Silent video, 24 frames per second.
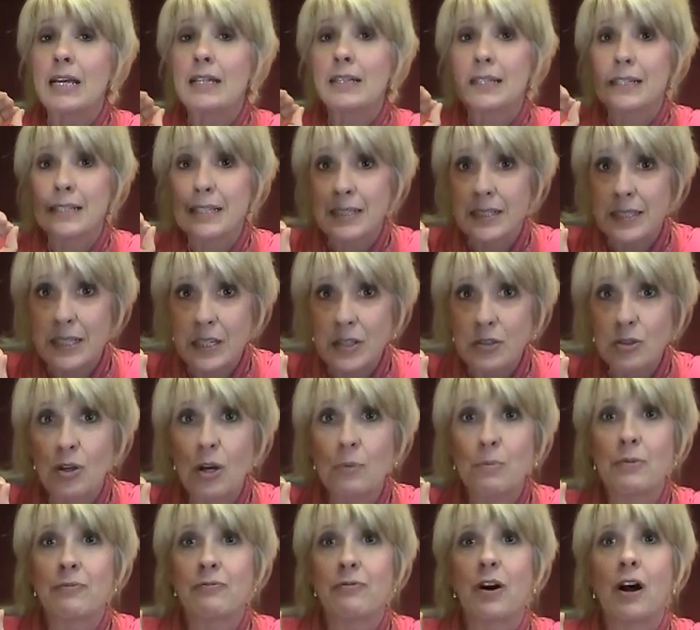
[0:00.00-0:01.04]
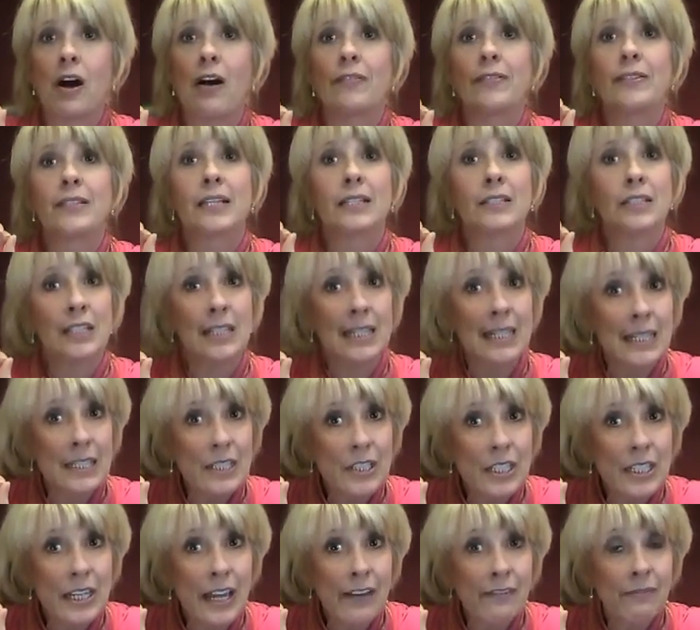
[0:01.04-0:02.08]
This syndrome involves the
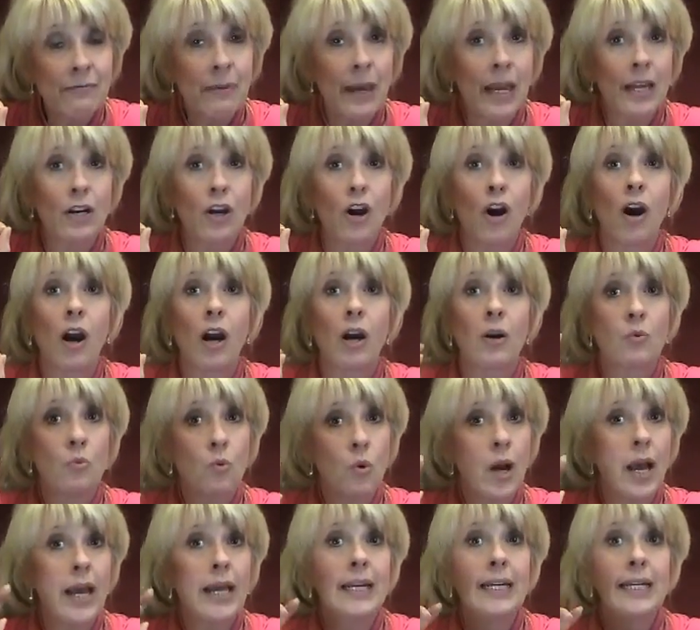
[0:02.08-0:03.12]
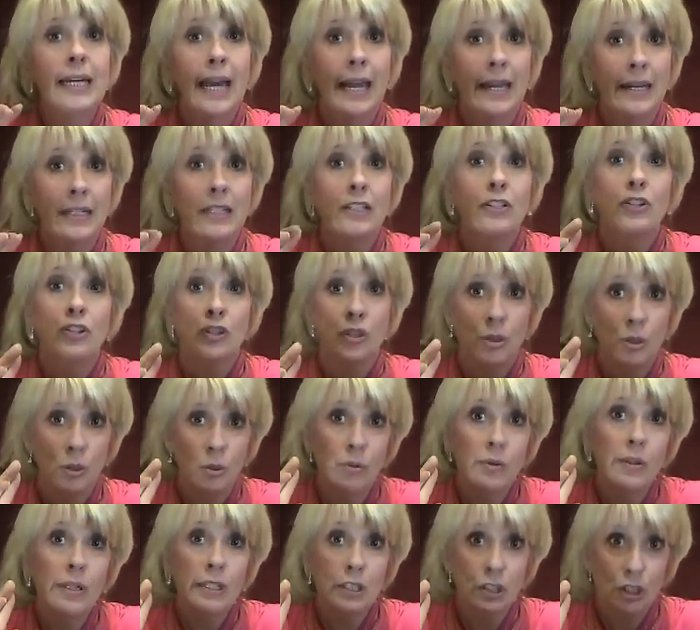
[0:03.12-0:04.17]
TGF beta R1 and
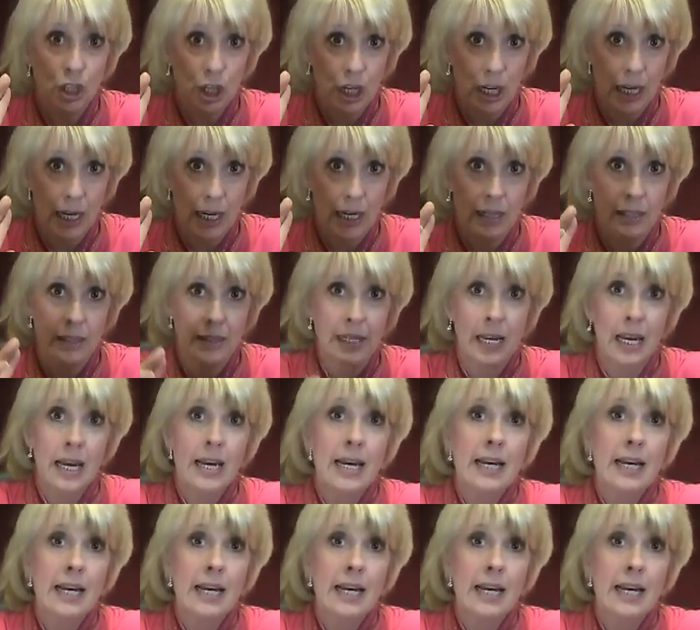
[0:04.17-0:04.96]
2 genes.